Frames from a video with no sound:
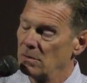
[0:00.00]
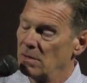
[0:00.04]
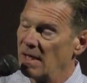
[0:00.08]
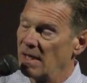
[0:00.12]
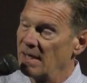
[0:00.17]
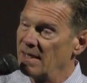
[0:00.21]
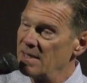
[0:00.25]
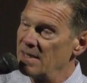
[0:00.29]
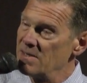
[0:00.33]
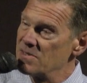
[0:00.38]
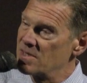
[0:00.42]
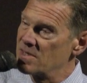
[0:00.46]

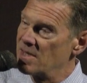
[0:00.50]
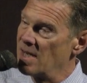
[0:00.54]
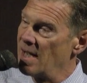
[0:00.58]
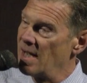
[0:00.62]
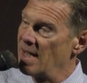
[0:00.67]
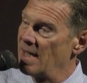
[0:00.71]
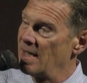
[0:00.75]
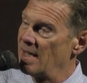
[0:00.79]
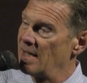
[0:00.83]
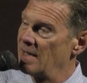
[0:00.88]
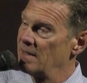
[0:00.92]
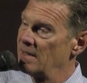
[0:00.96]
against
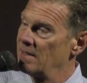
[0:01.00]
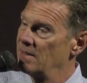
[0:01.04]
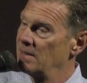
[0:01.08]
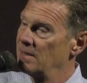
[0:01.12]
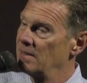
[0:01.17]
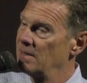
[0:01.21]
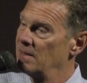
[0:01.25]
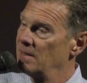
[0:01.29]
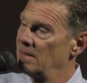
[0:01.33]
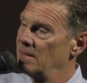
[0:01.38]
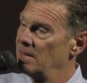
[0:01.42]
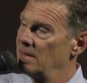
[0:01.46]
God.
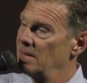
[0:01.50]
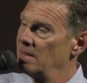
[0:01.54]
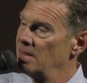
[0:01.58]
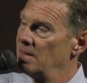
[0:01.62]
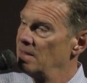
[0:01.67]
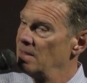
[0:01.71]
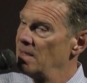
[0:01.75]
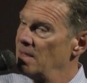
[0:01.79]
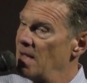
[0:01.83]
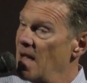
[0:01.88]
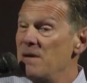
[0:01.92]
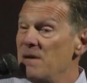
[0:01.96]

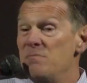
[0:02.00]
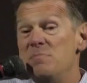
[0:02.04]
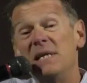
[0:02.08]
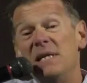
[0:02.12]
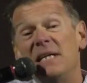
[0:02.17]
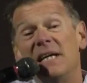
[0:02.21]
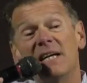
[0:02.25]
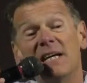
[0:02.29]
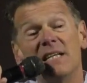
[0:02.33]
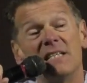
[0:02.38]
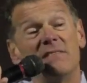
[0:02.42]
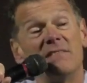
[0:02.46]
And
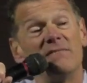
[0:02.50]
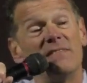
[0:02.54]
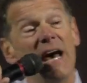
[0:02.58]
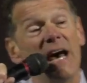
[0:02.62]
because of